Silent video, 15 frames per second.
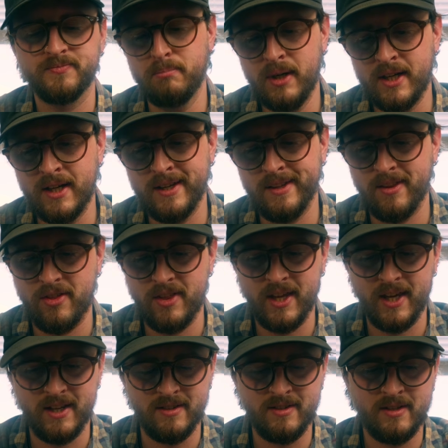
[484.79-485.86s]
But the
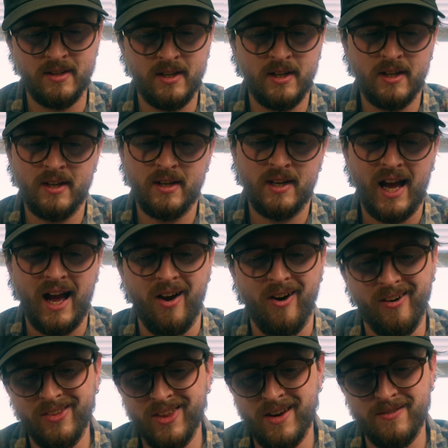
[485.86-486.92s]
thing is, I
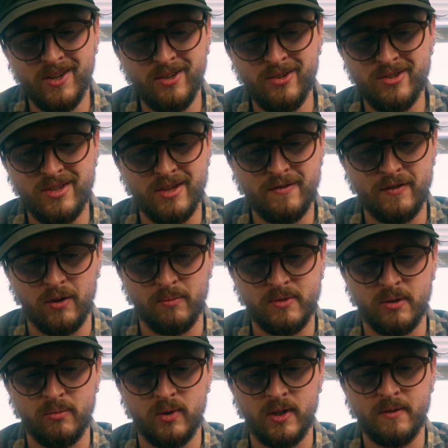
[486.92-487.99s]
hardly ever use this film
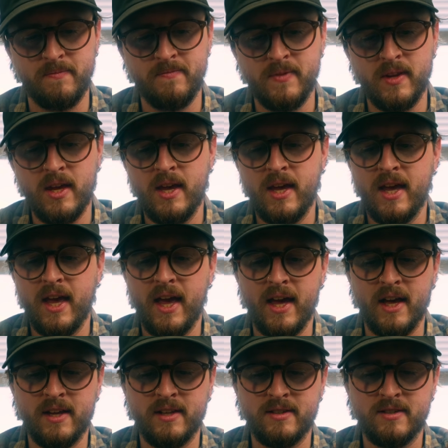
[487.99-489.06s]
sim one,
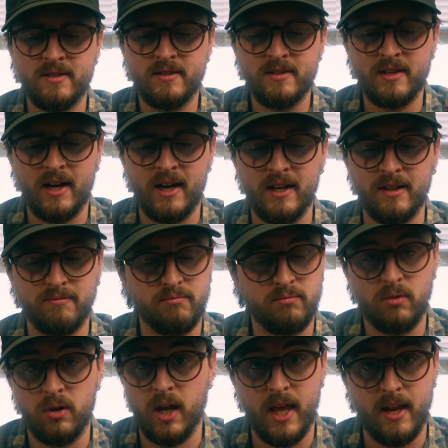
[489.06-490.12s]
and I
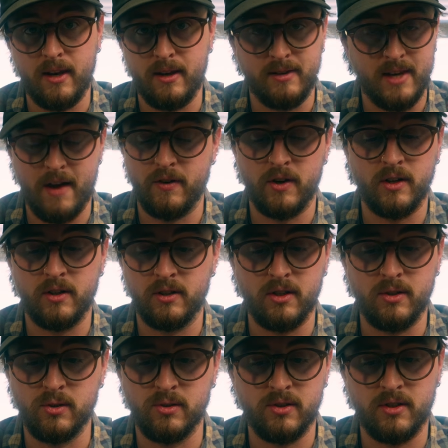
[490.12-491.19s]
never
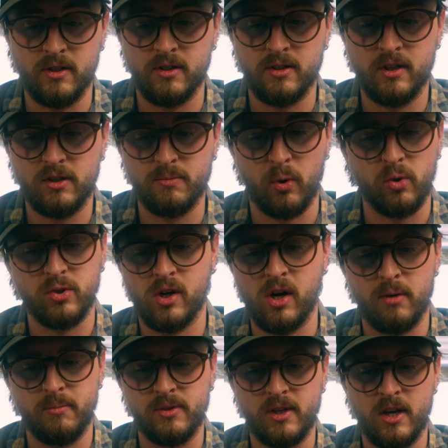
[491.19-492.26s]
use the exposure
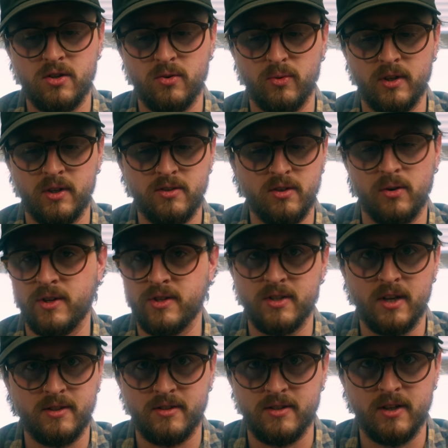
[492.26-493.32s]
compensation one. It's always
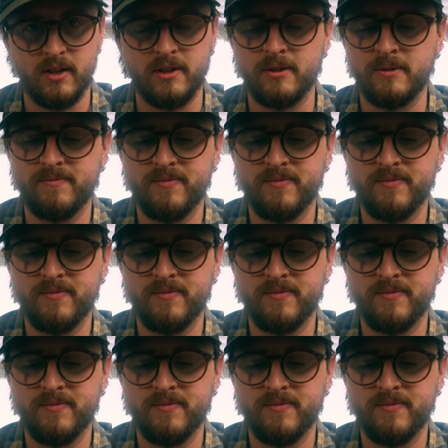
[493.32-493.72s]
set to 0.